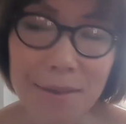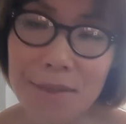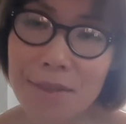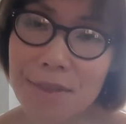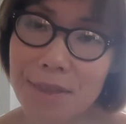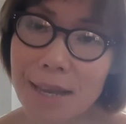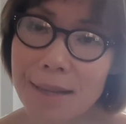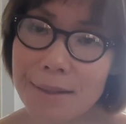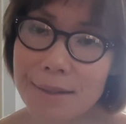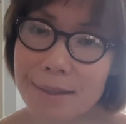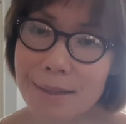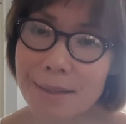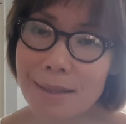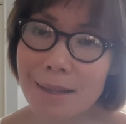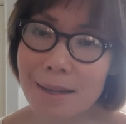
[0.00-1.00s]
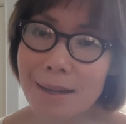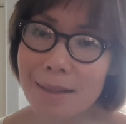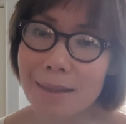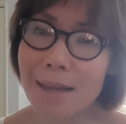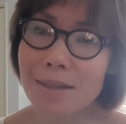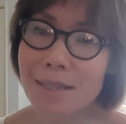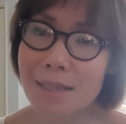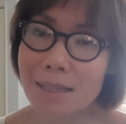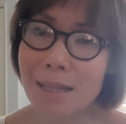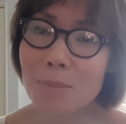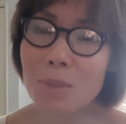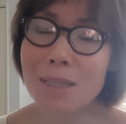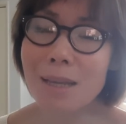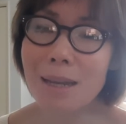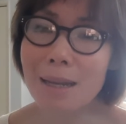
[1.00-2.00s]
things that
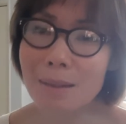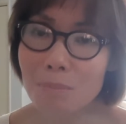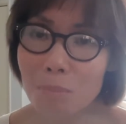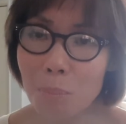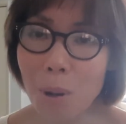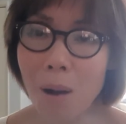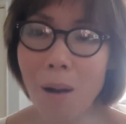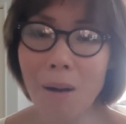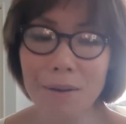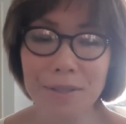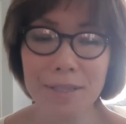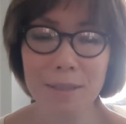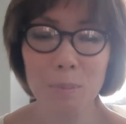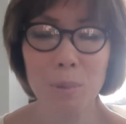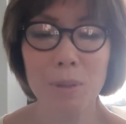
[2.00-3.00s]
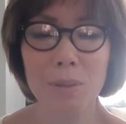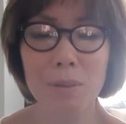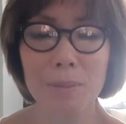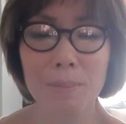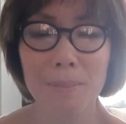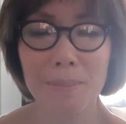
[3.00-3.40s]
seems impossible.